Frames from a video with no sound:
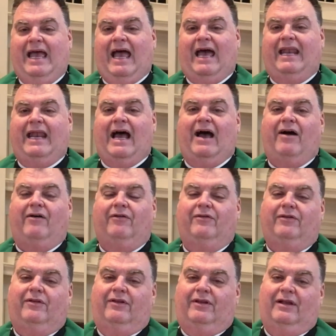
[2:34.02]
And
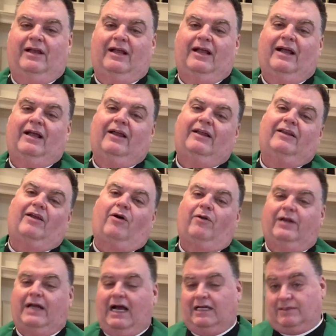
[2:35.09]
now, the Holy
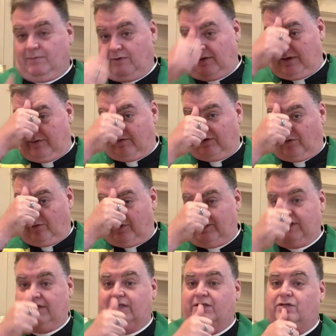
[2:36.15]
Gospel of our Lord
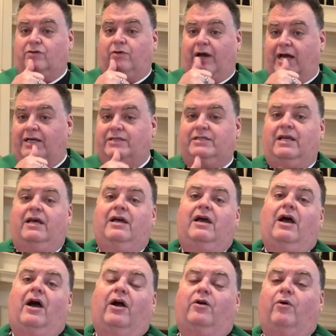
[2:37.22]
Jesus Christ,
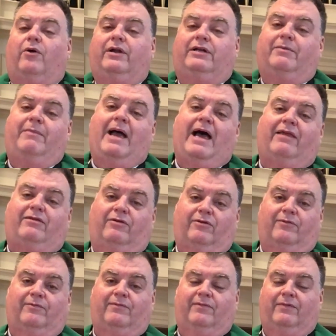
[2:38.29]
according to Matthew.
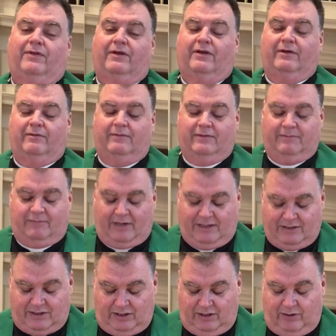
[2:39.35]
Praise
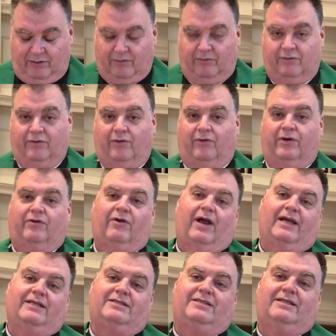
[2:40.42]
to you, Lord
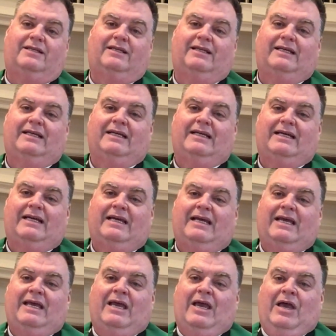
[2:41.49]
Christ.
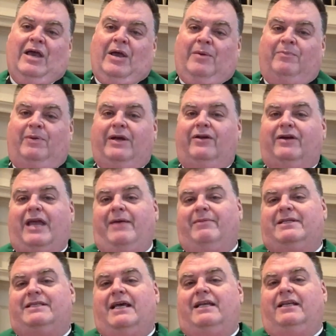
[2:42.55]
Peter came and
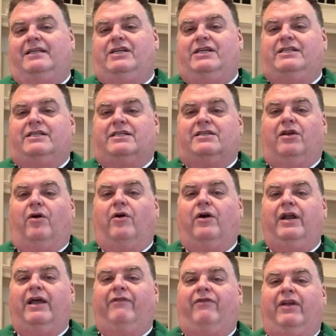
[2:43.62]
said to Jesus,
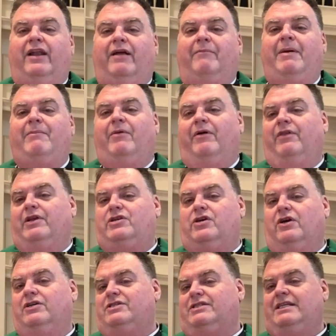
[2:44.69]
Lord, if a member of the
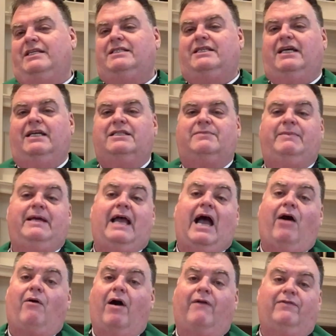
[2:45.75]
church sins against me,
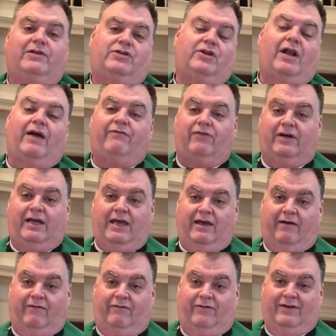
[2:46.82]
how often should I
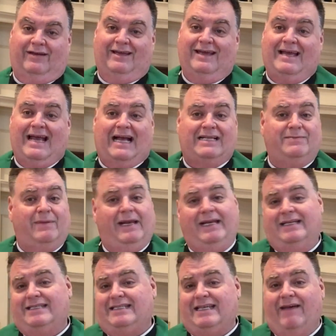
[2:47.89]
forgive? As many
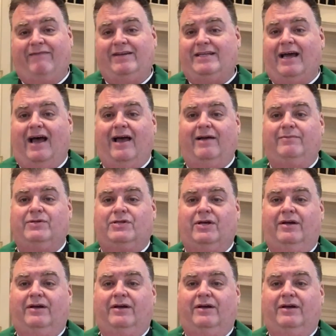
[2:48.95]
as seven times?